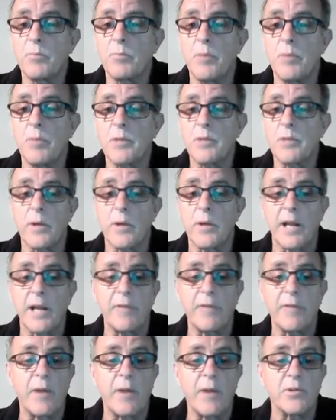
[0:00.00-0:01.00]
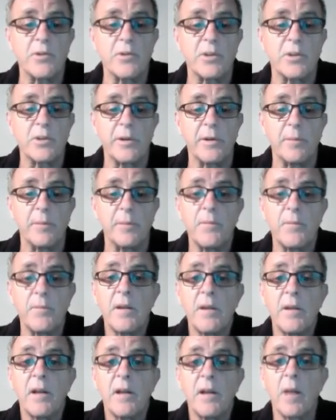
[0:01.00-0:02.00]
but it's when I get round to doing them.
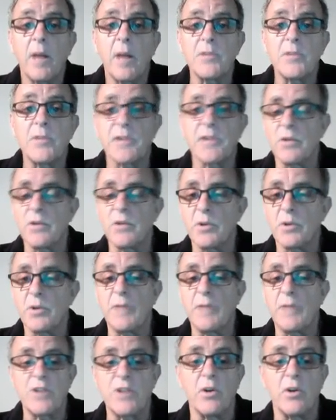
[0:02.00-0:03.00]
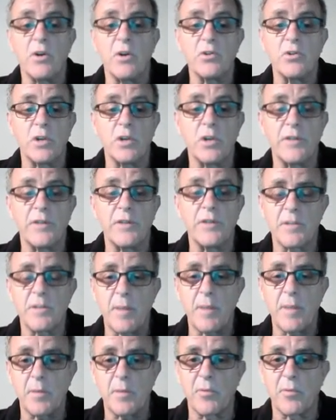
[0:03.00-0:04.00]
So don't do it if it's urgent. If it's
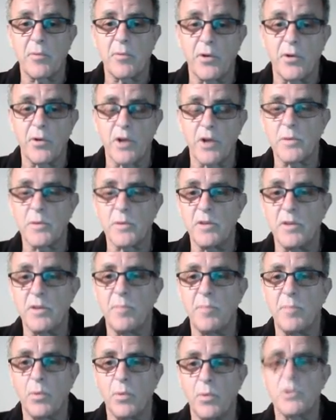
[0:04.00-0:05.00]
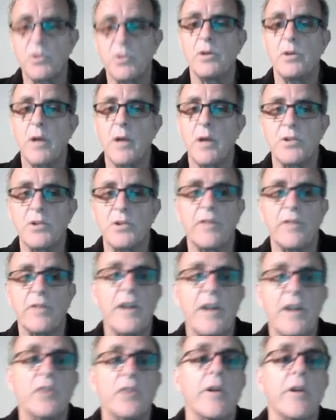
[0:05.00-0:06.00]
about the product when you bought it, you go to the
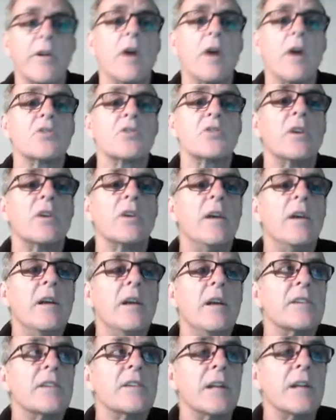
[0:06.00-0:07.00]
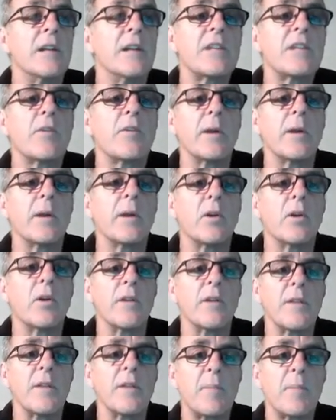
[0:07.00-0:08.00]
vendor and ask. So let's have a quick look
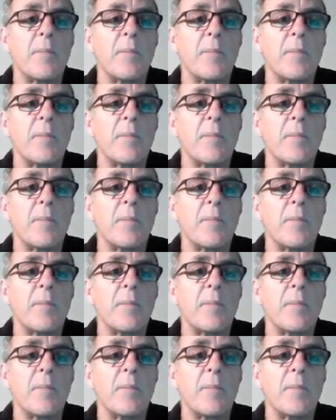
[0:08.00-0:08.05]
at the